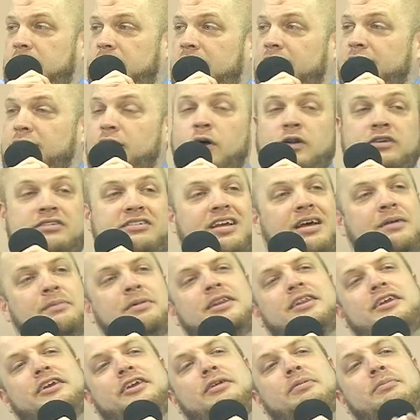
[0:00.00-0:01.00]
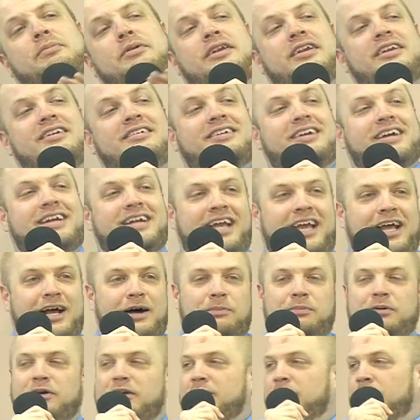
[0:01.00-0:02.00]
And don't tell me the community is going to
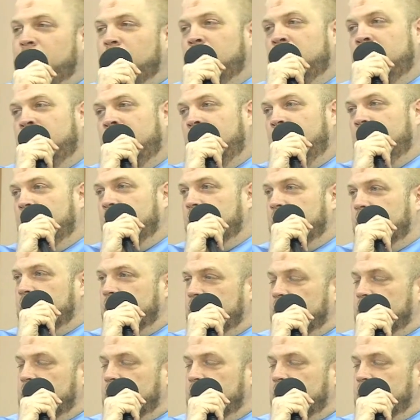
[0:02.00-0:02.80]
help her. Come on now.